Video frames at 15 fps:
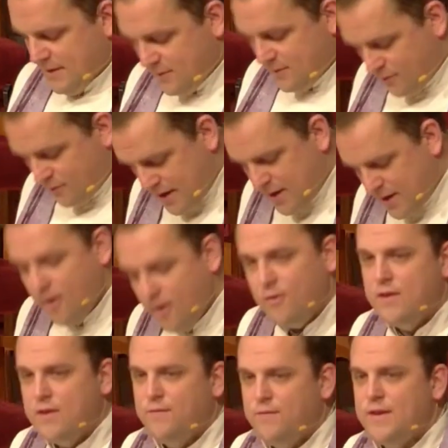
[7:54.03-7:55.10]
We know
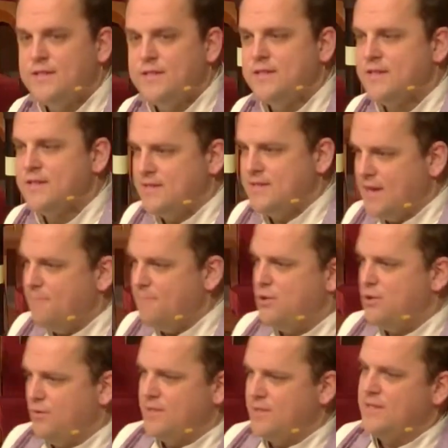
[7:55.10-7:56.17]
he feasts
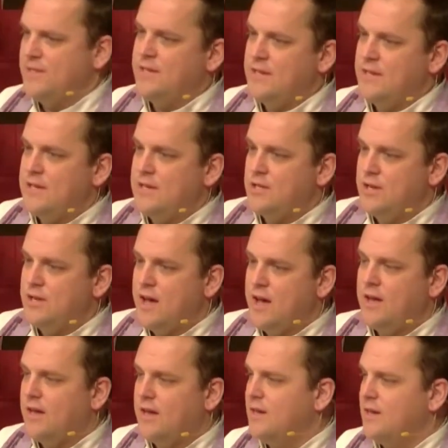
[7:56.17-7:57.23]
sumptuously each
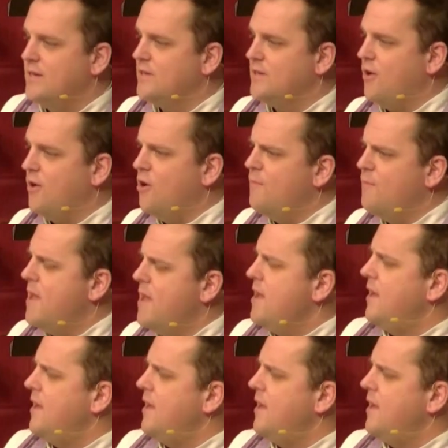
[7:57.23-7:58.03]
night in his home,